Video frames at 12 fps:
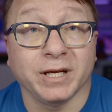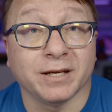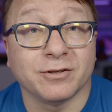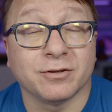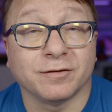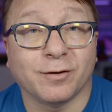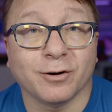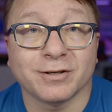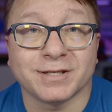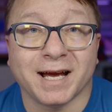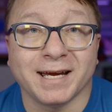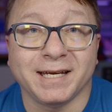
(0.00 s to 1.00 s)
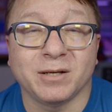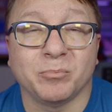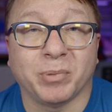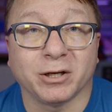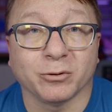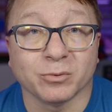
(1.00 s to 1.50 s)
insofar as I
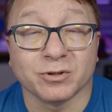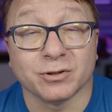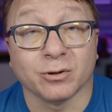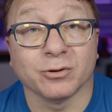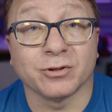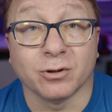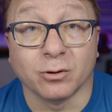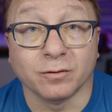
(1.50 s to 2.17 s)
get better results